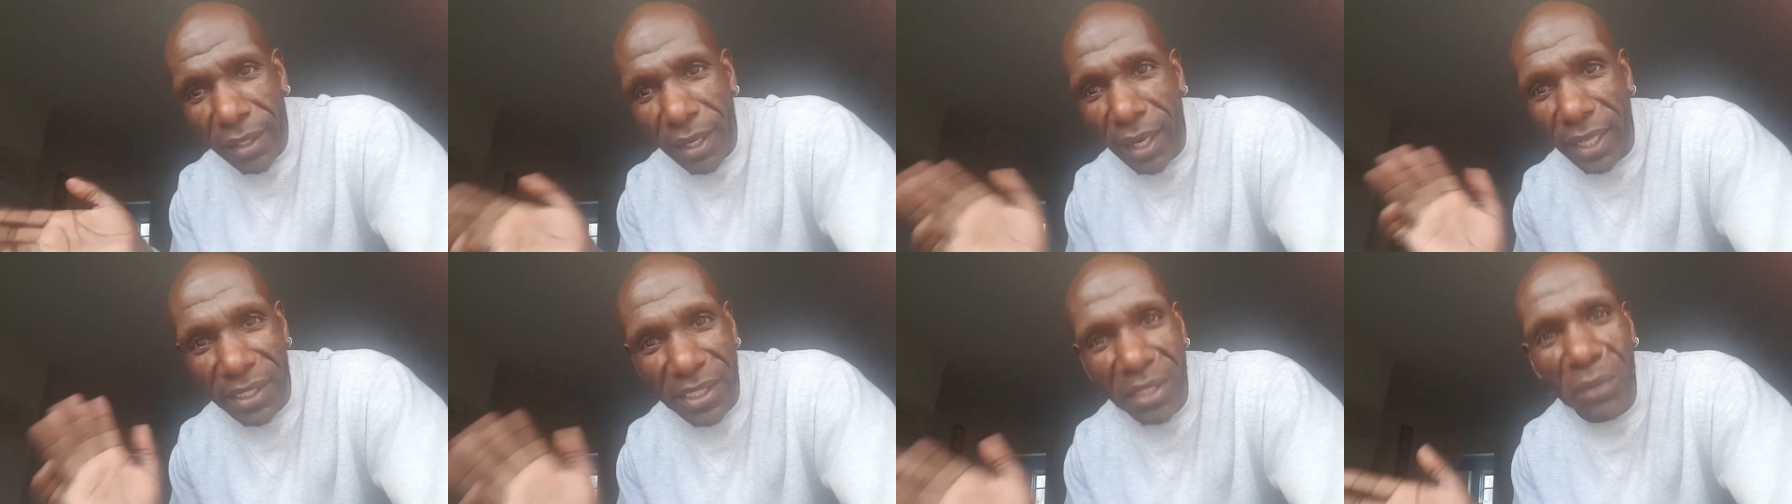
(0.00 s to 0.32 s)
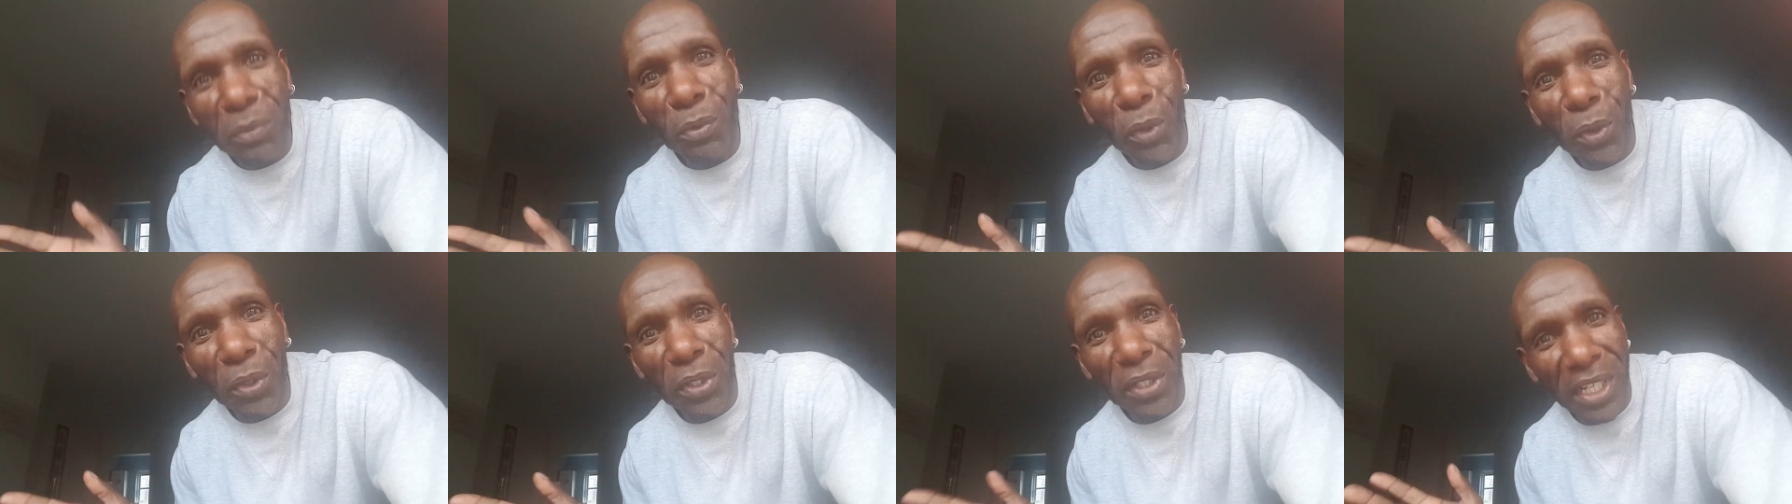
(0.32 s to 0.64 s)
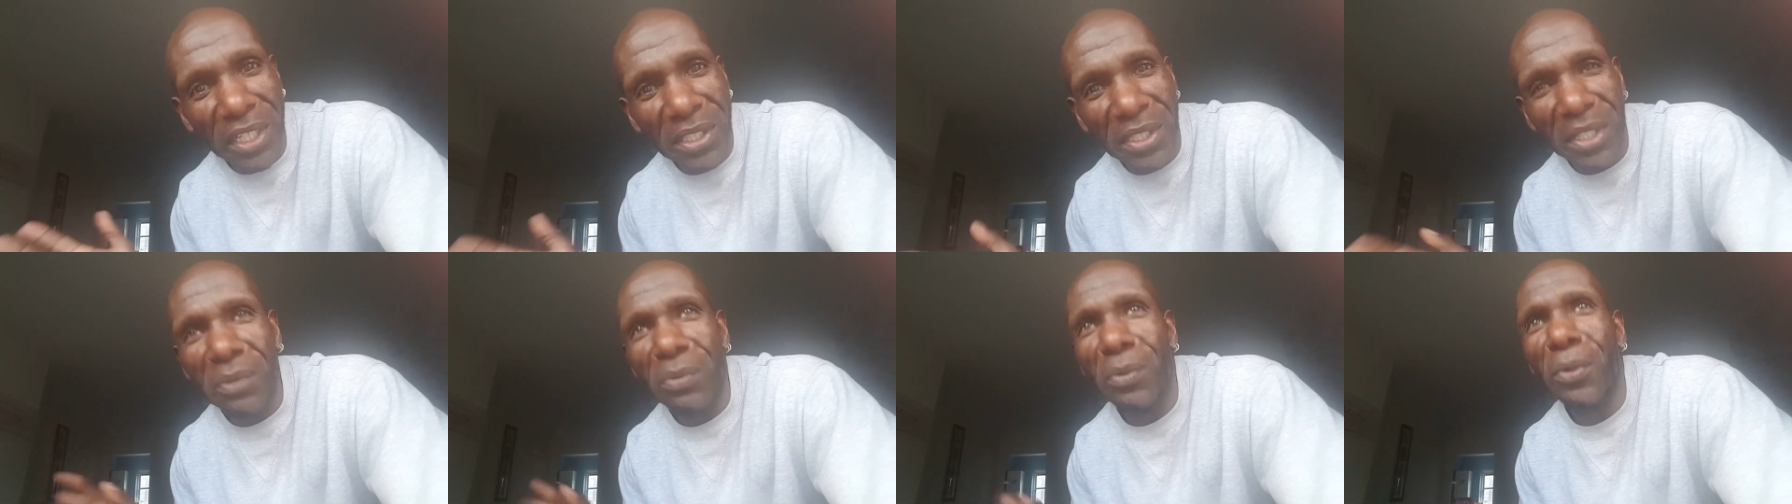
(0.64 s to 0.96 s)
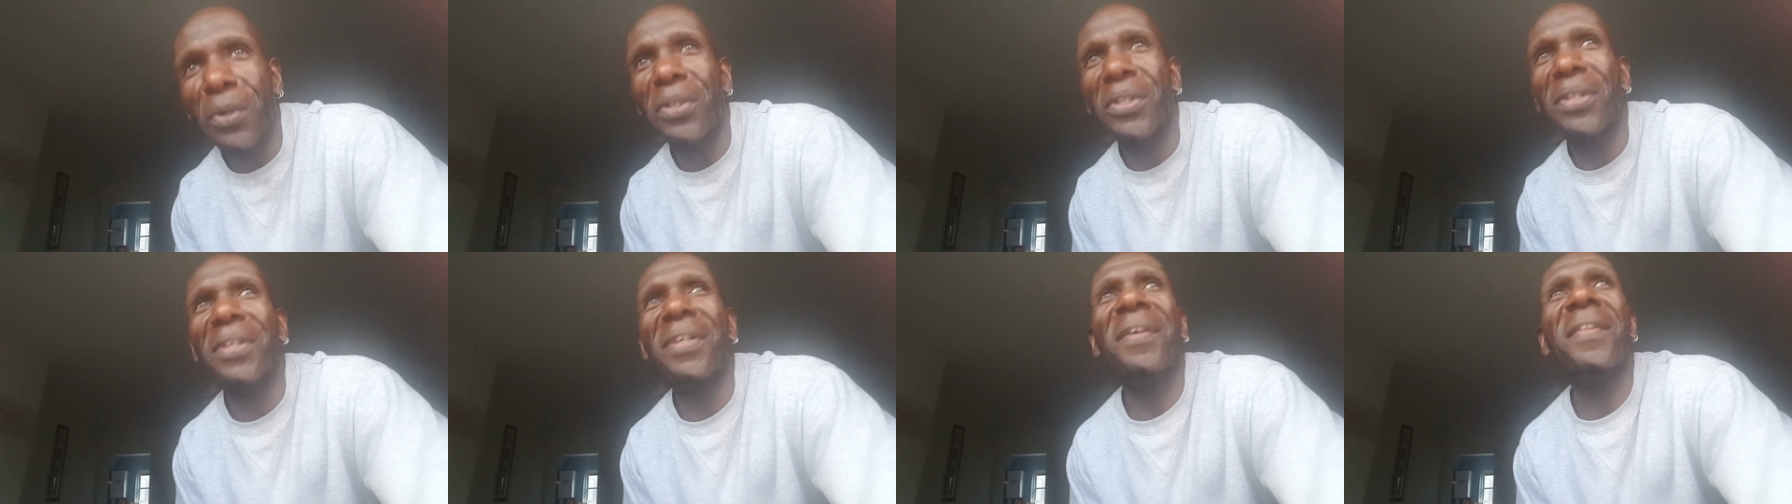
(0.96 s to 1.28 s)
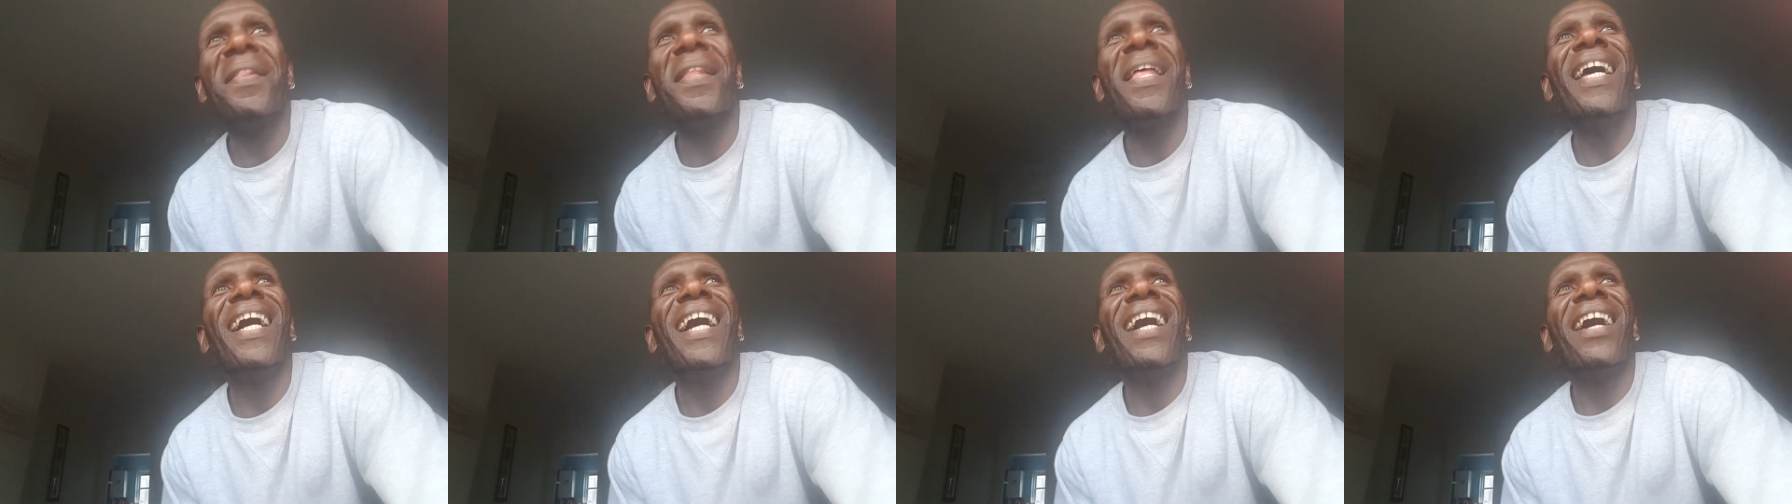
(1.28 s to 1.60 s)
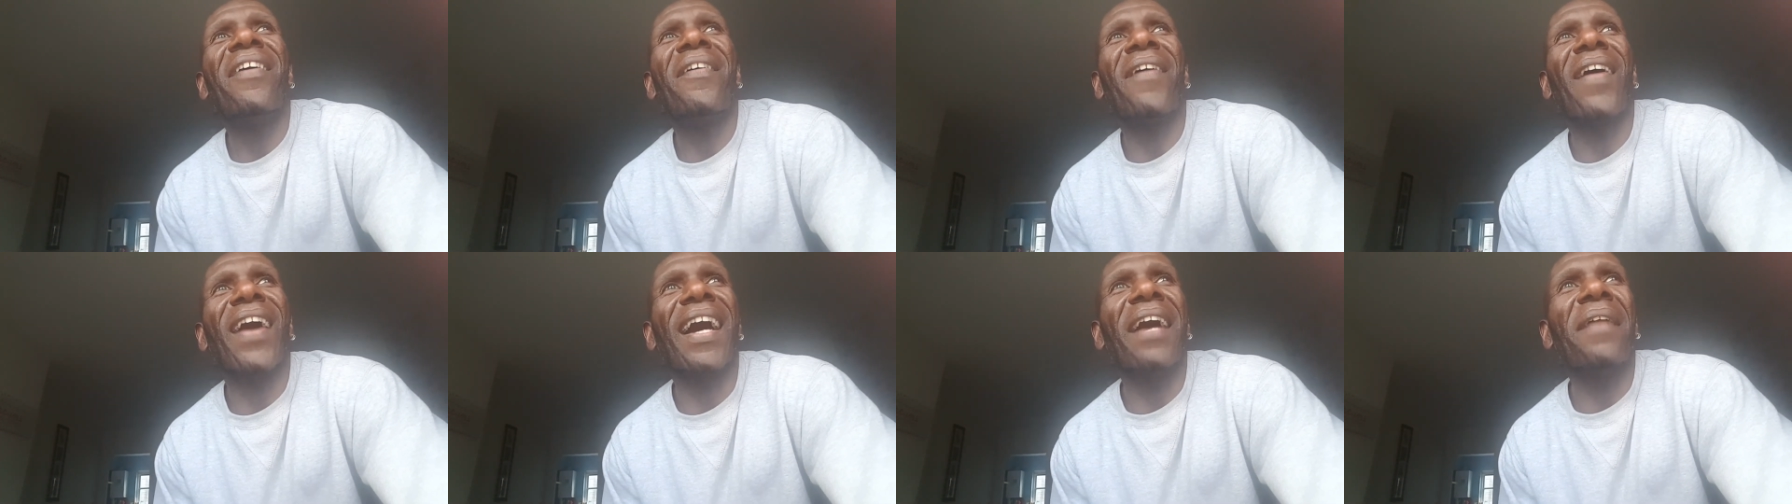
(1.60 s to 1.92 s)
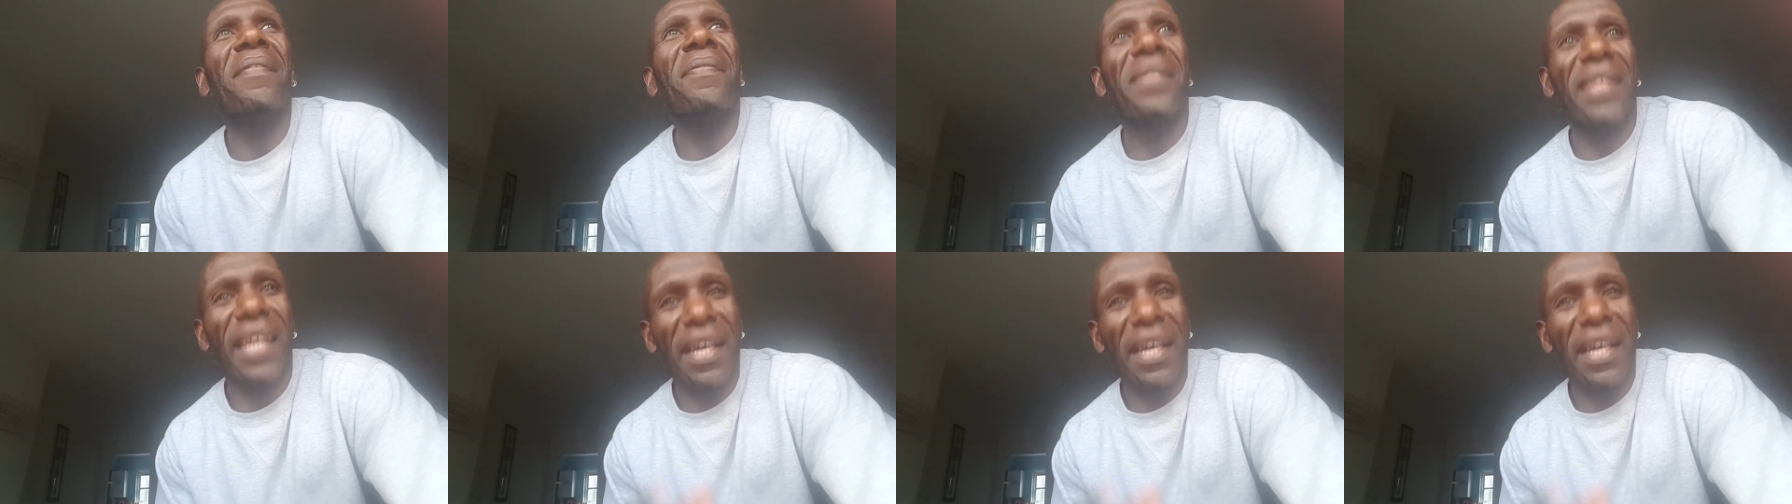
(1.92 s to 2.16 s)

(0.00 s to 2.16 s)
God, I did warn you. Right.